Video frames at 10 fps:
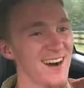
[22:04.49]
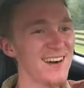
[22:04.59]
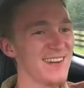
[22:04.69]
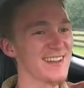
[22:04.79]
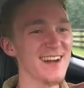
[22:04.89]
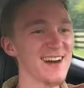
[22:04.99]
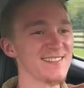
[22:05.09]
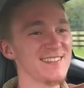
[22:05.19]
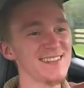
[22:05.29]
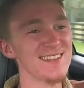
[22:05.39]
Oh my God.
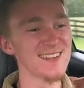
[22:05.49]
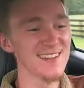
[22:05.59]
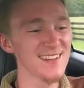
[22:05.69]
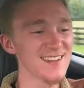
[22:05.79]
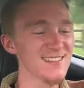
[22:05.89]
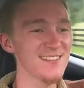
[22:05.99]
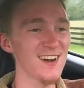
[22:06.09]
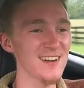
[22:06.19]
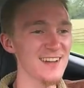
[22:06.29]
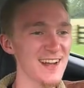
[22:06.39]

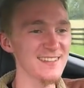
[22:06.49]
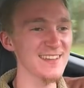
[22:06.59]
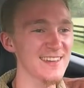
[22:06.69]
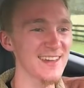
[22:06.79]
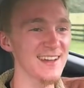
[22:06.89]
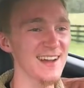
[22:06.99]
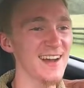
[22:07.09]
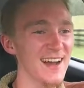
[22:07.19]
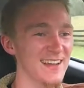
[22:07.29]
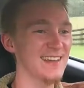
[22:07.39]
Sorry guys, I can't
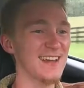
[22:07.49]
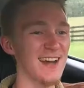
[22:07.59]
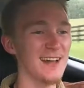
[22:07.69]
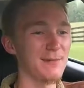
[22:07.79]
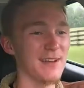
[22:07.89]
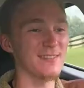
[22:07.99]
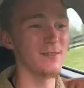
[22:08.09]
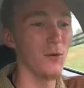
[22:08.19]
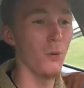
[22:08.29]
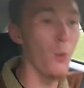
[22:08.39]
hide my
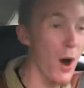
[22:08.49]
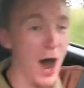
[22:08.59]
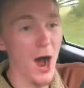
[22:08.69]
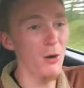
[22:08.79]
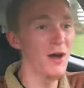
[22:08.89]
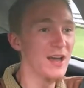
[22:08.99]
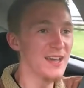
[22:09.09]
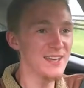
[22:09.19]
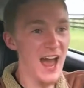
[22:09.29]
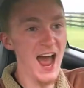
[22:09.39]
whoa!
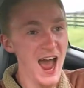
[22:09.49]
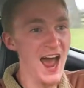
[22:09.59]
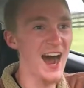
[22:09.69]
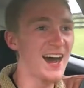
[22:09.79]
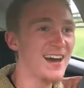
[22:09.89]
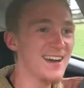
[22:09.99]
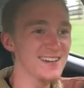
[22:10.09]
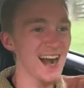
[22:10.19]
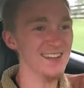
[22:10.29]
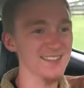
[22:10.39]
Yeah!
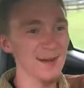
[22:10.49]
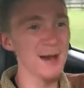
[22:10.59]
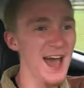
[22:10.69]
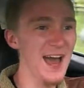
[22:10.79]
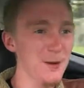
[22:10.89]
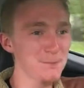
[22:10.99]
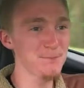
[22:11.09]
Got some air!